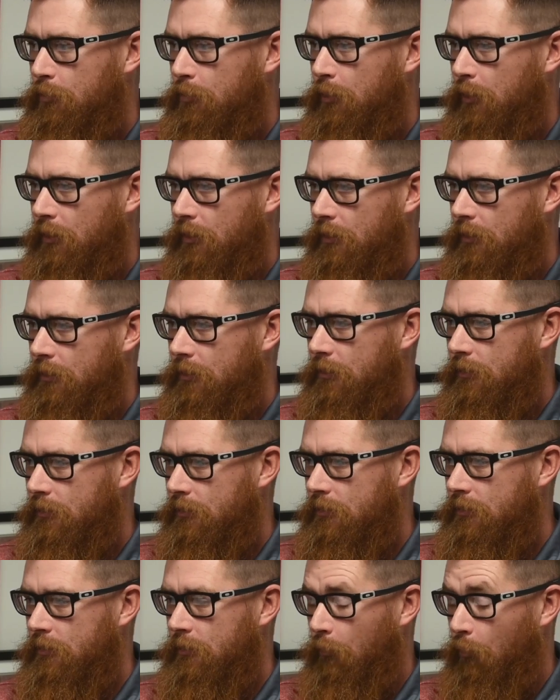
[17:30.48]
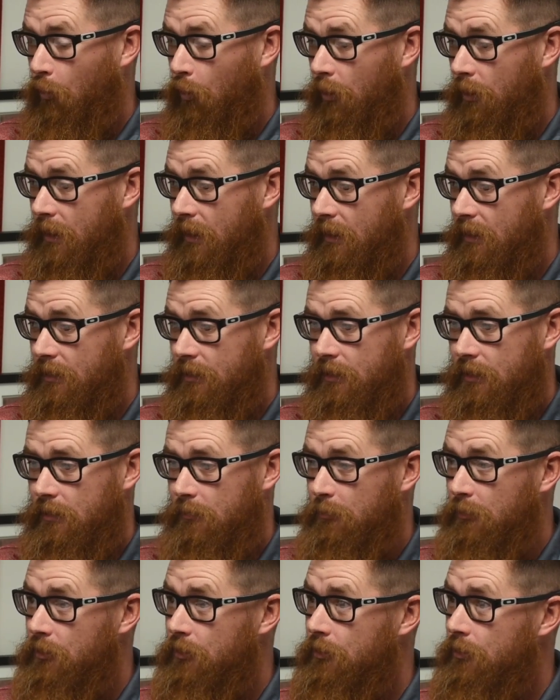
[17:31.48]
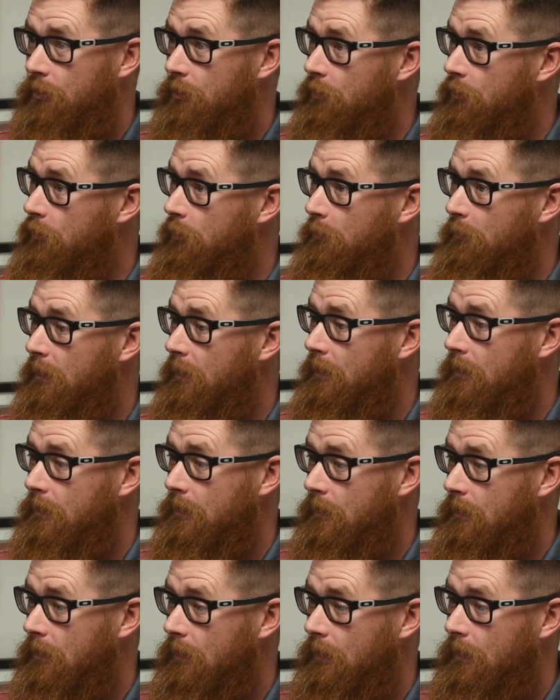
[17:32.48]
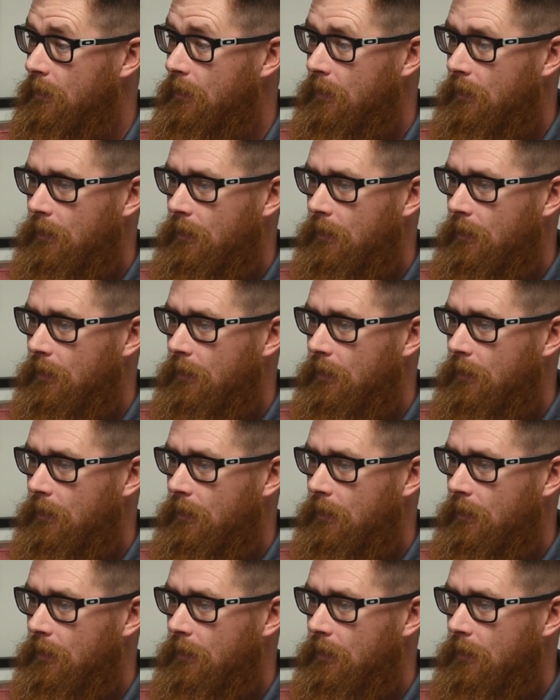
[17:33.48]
put some work in. She's matured tremendously.